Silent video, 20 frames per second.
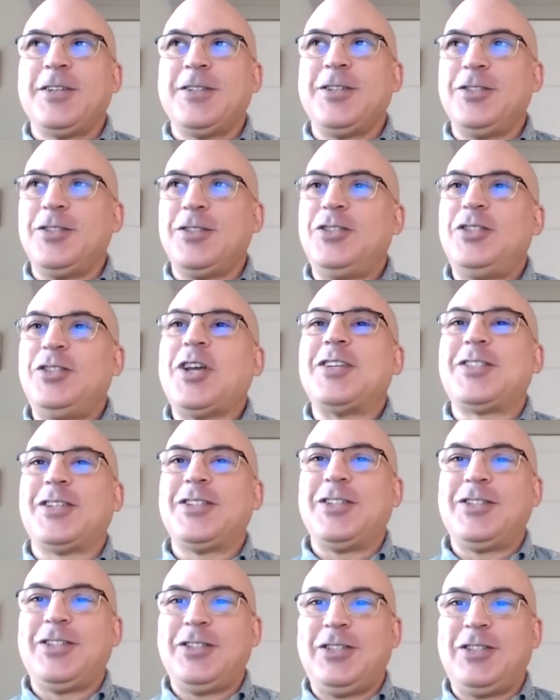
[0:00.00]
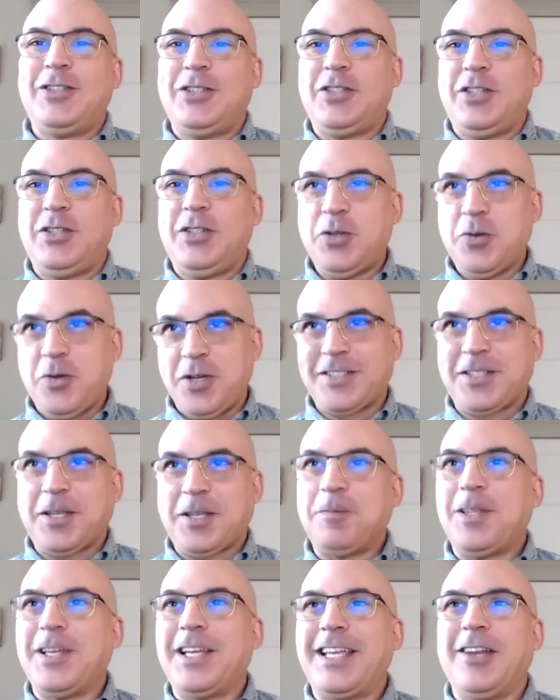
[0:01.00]
just doing
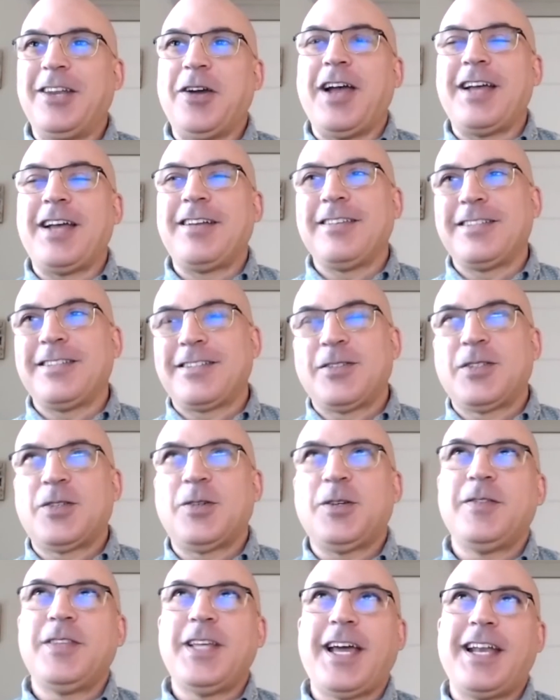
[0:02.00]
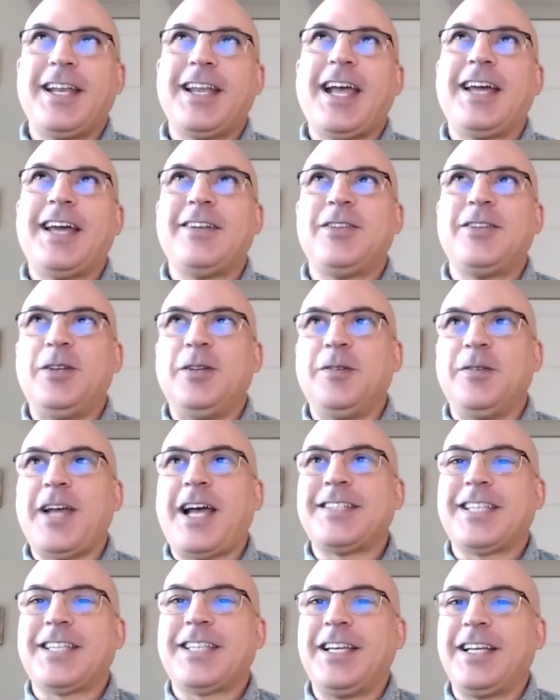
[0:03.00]
something, sort of that attitude of
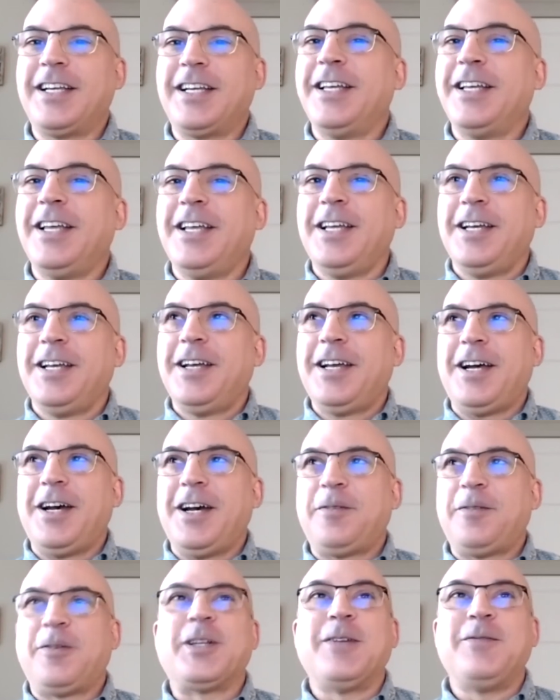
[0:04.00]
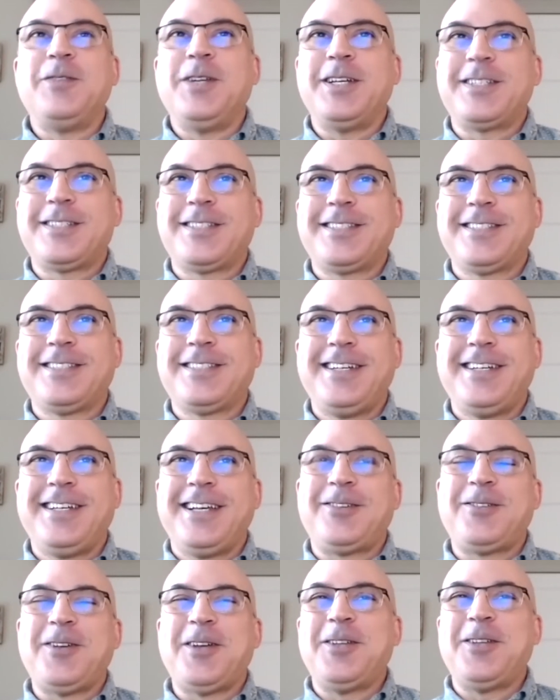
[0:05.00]
asking forgiveness
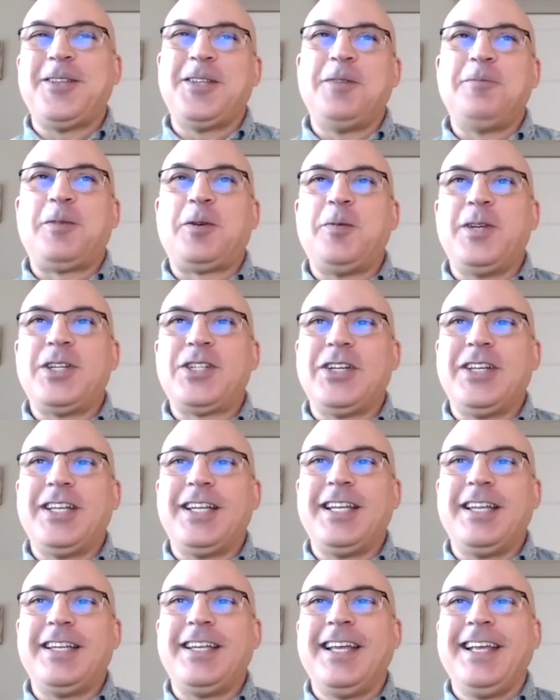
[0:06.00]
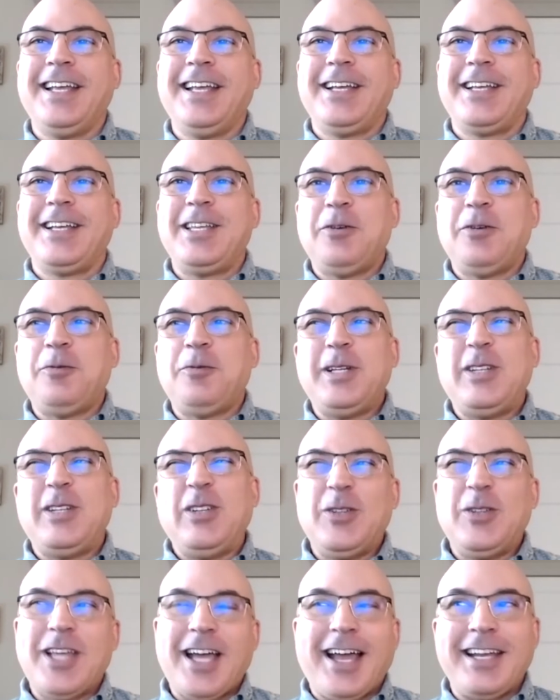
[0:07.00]
rather than permission. And, we
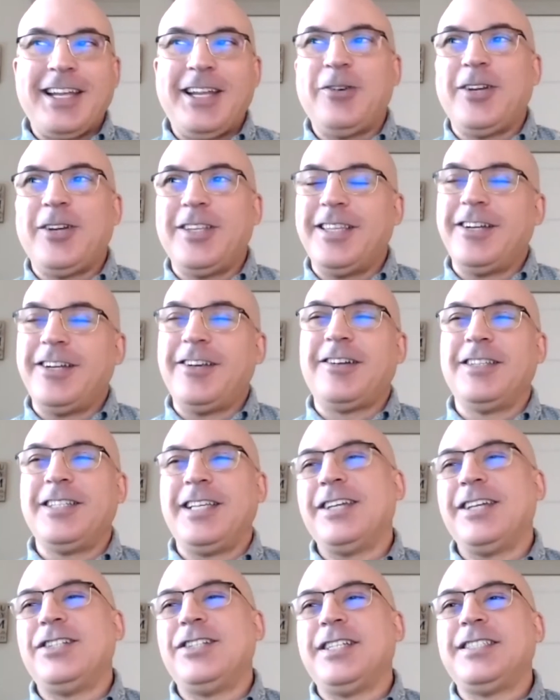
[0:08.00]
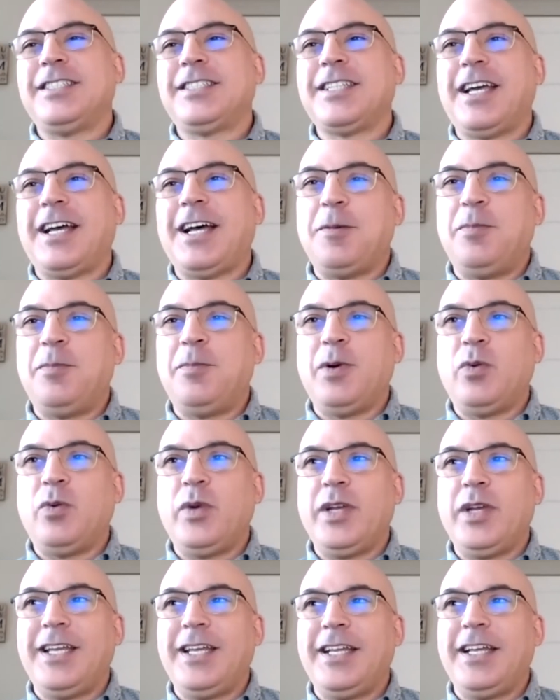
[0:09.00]
do that here and there on the edges, but
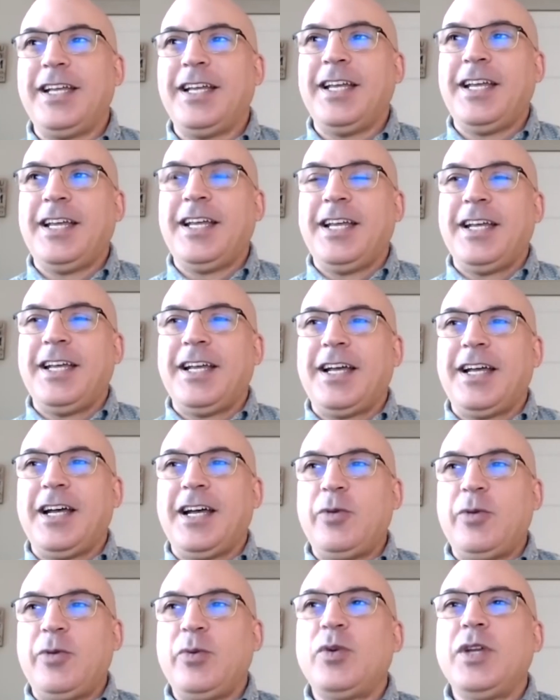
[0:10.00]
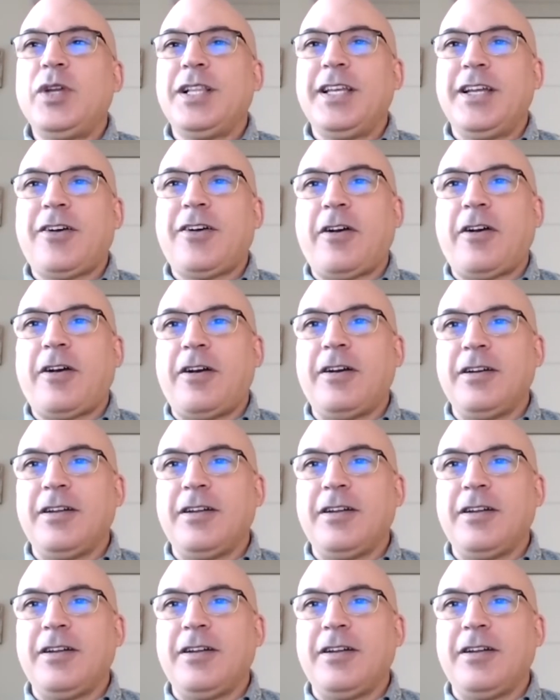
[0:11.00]
we really are,